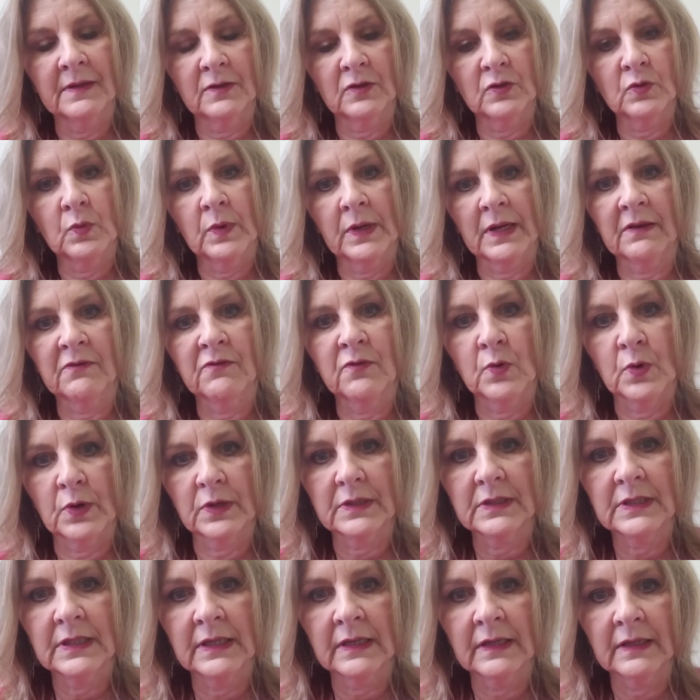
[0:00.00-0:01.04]
in
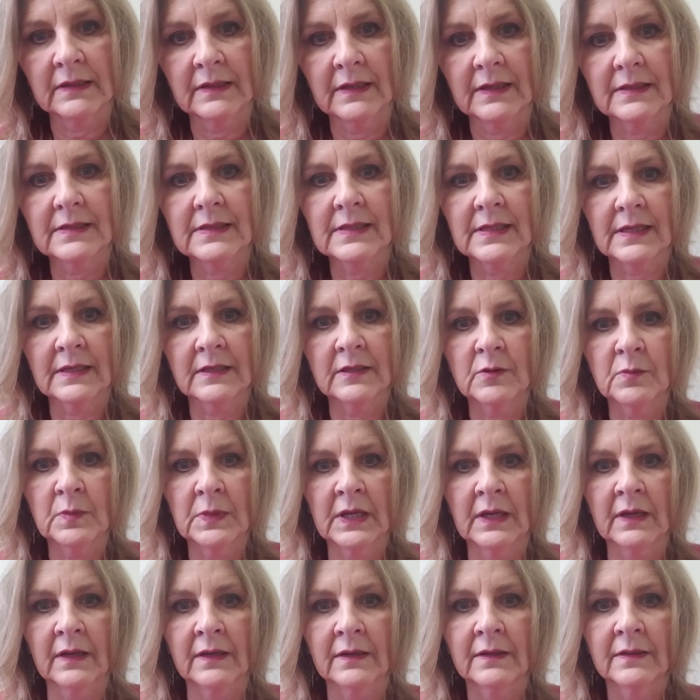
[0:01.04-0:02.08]
2014 that said to
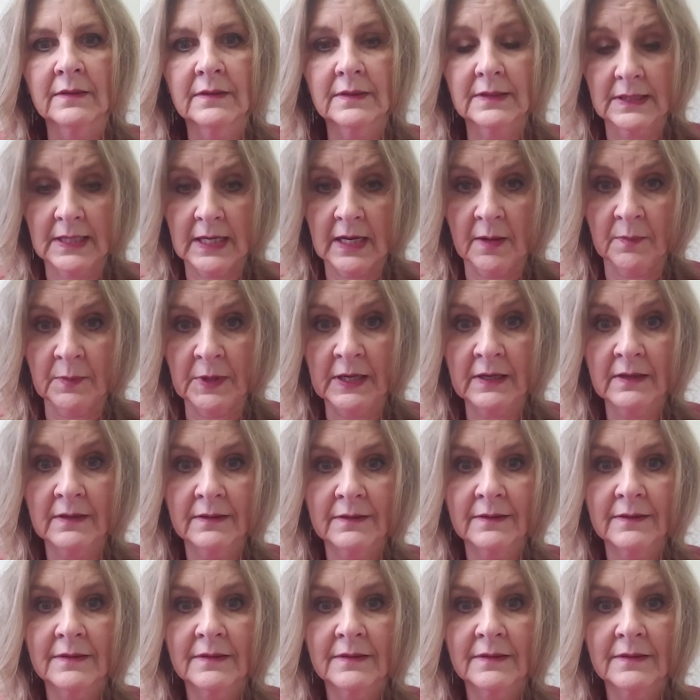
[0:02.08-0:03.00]
me, Tammy,